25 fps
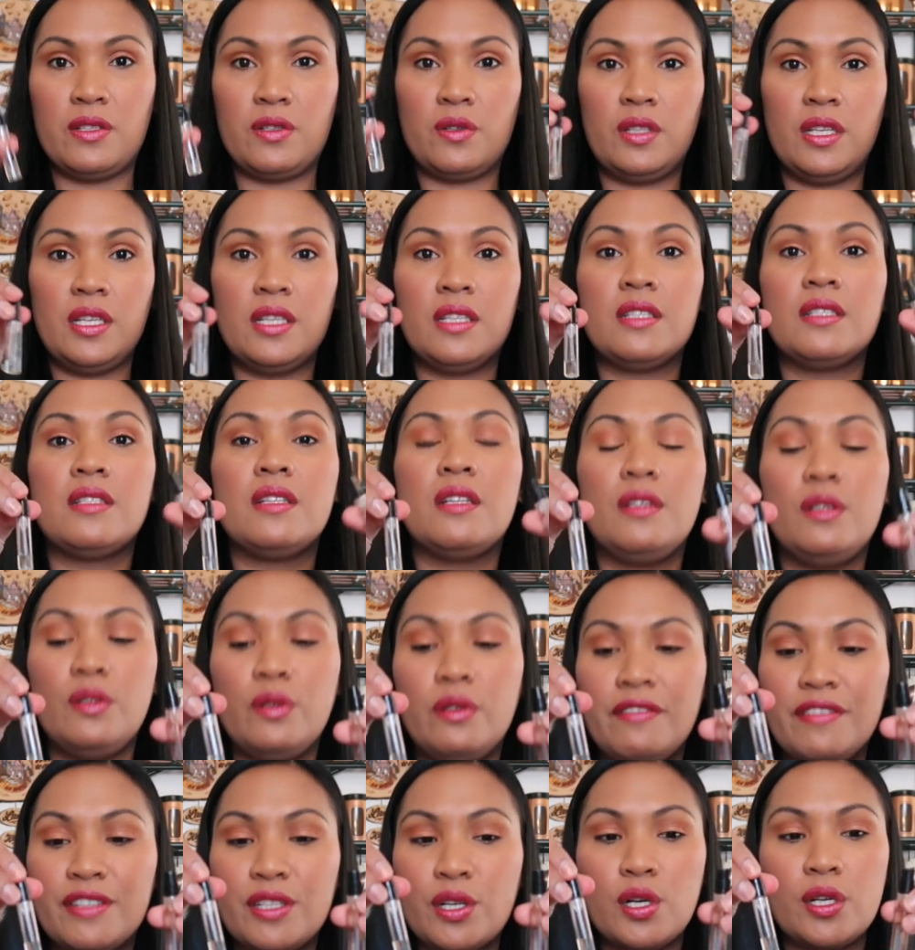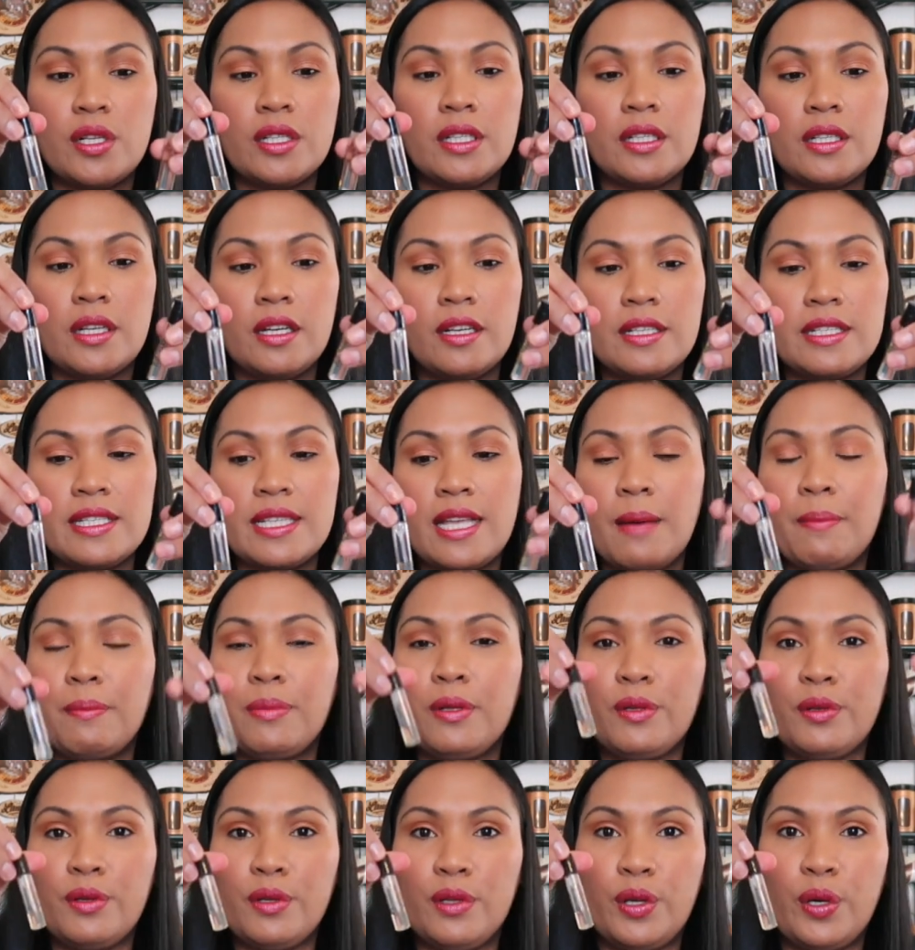So this is the Louis Vuitton
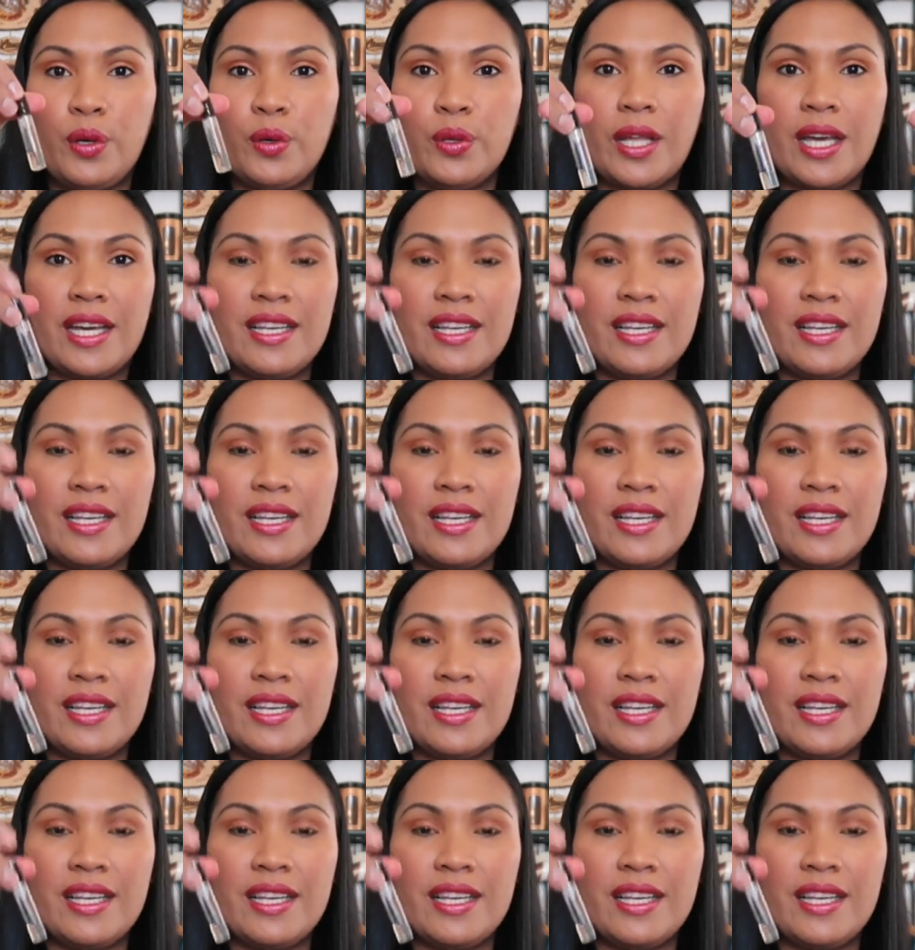sample cologne.